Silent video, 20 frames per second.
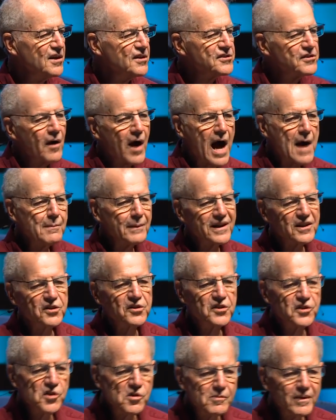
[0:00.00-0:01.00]
So I'm a
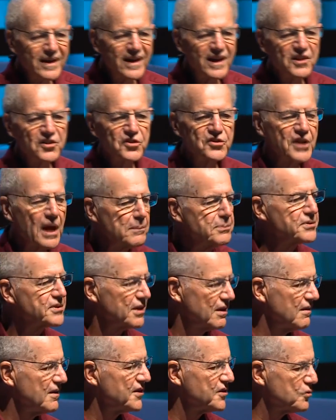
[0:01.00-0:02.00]
human
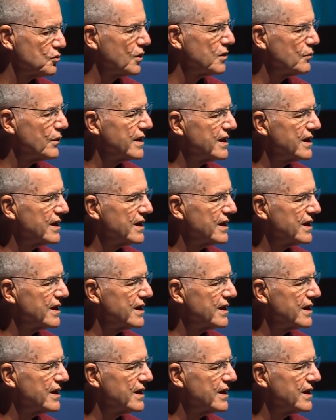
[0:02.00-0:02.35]
exceptionalist when